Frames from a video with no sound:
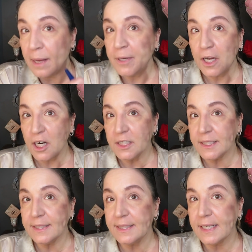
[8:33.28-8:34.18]
I'm not
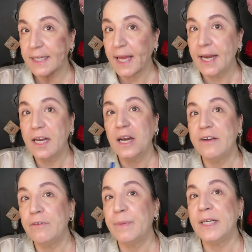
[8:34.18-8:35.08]
artistic and not
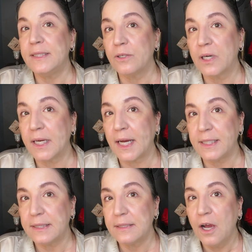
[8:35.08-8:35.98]
everybody's
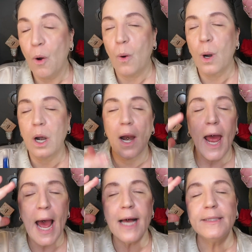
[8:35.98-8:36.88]
organized or
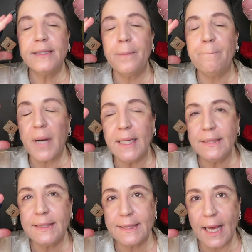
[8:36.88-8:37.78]
has the
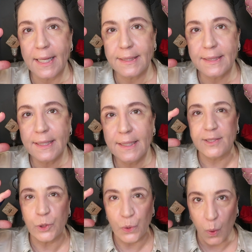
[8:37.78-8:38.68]
mindset
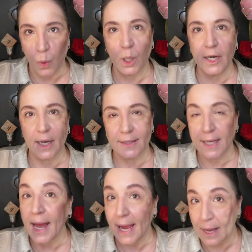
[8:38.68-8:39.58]
to organize.
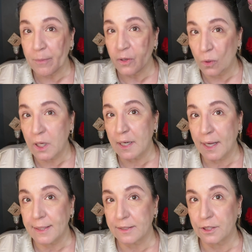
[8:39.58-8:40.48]
I am an
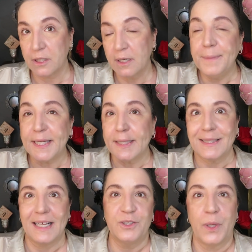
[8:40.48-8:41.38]
organizer
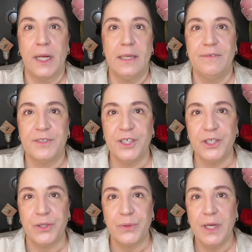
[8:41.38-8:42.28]
because that's what I love to
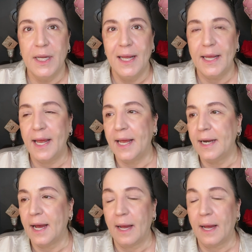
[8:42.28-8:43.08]
do. And